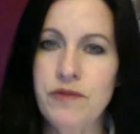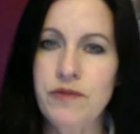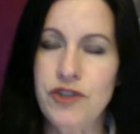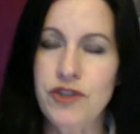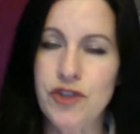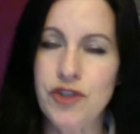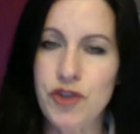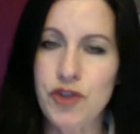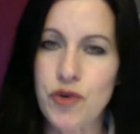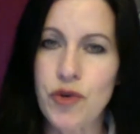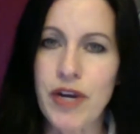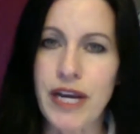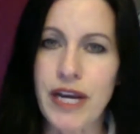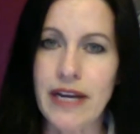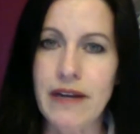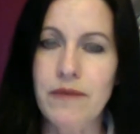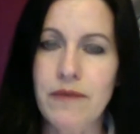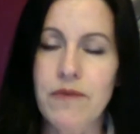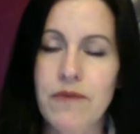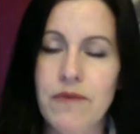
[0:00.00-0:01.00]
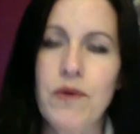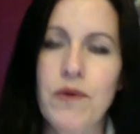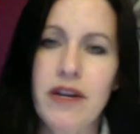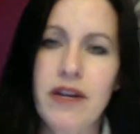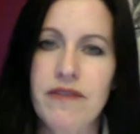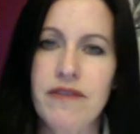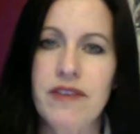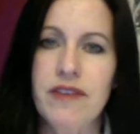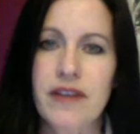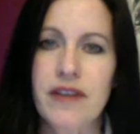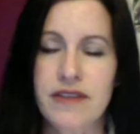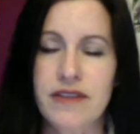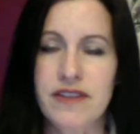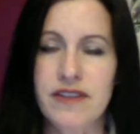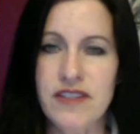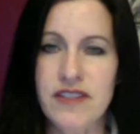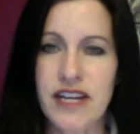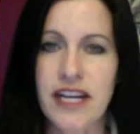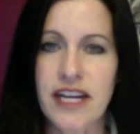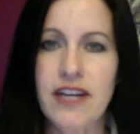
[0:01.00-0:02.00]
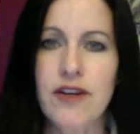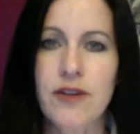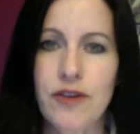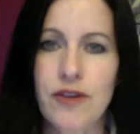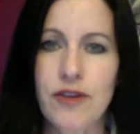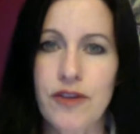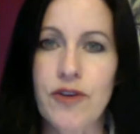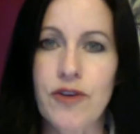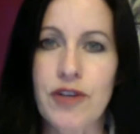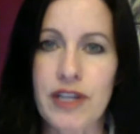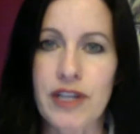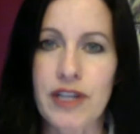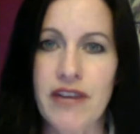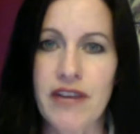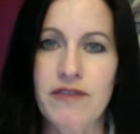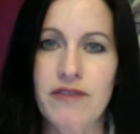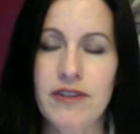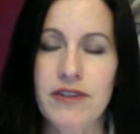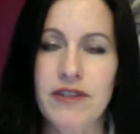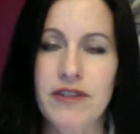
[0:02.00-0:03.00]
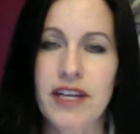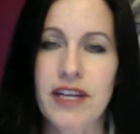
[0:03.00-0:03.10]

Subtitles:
join one of the second or third level,